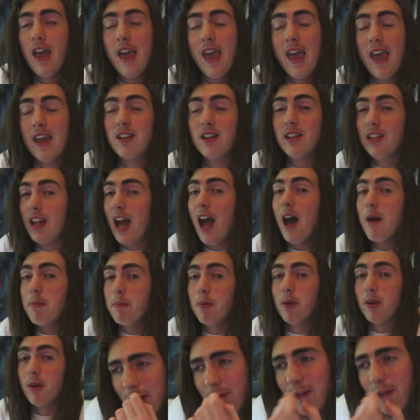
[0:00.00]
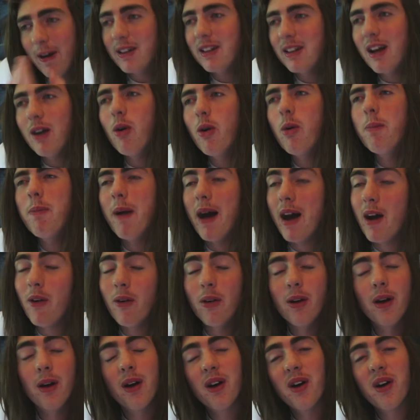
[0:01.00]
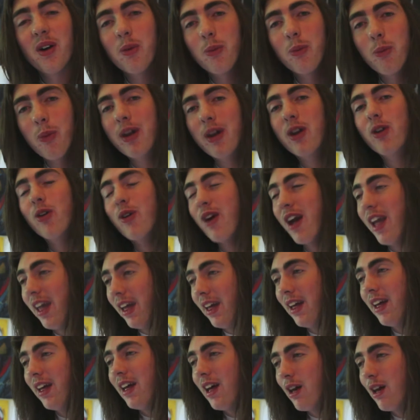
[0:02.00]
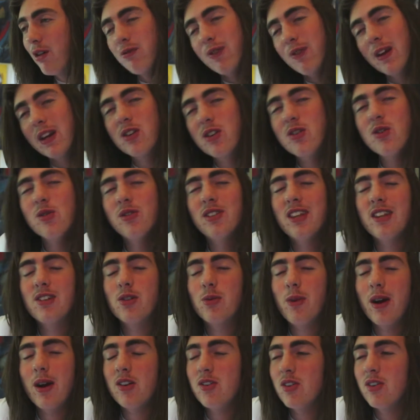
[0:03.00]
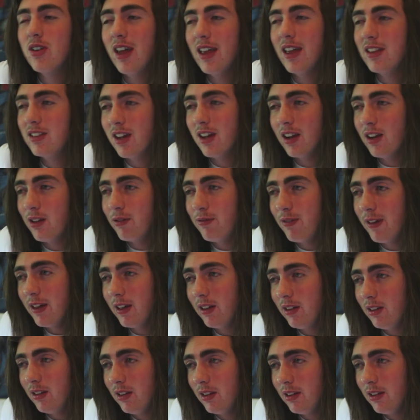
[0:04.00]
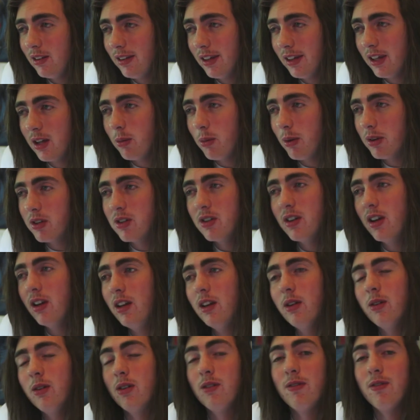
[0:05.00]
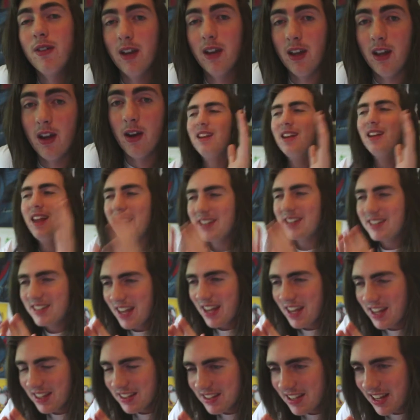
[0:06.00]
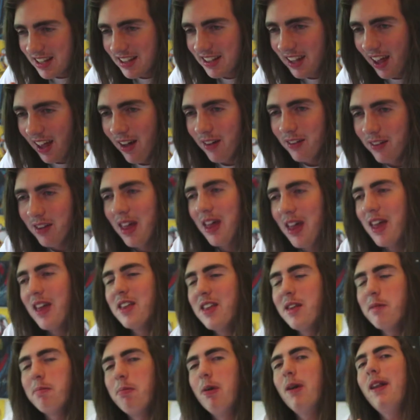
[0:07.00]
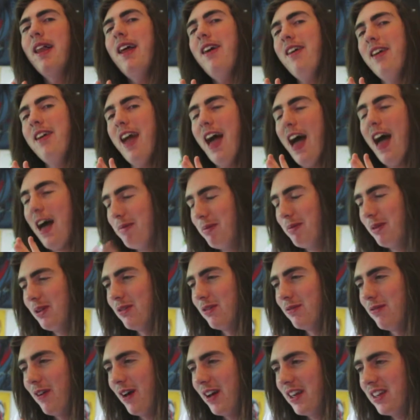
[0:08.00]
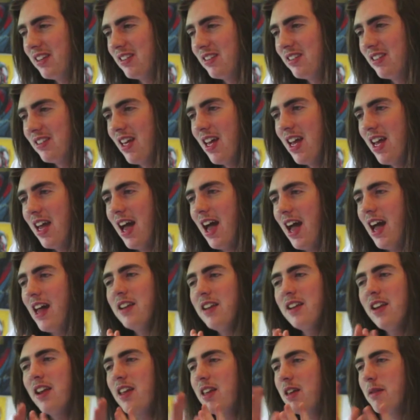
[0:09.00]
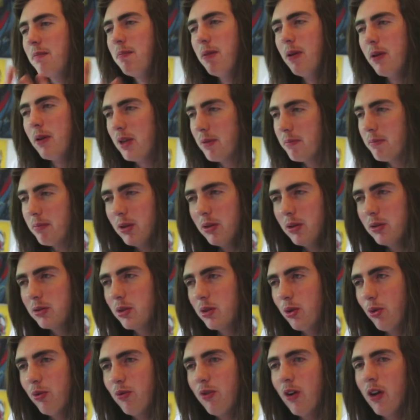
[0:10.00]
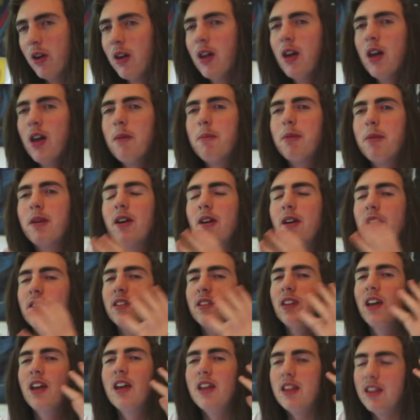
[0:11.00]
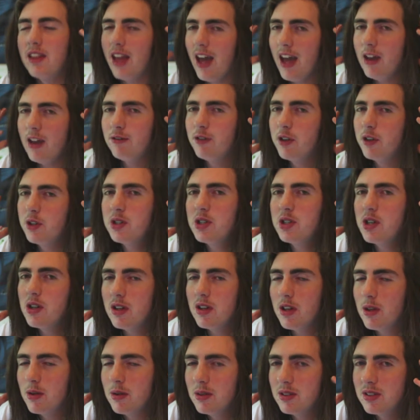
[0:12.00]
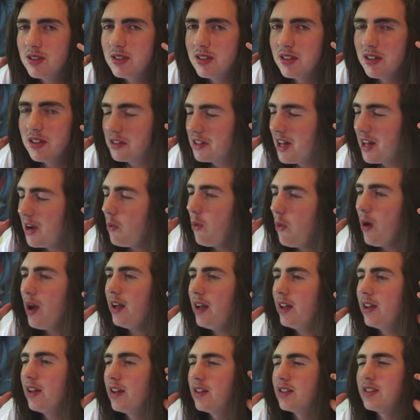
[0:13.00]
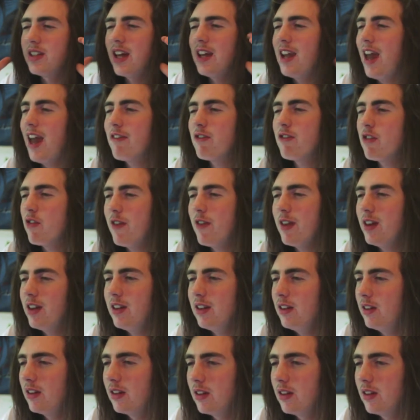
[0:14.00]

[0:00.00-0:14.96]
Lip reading: It could happen. In fact, how about we create a fictional situation? It's gonna feel like you're watching a Luna video. Let's say you sit down, you pull out your Apple device, and you put your Bluetooth on, because the headphones you use, they're wireless, and everything...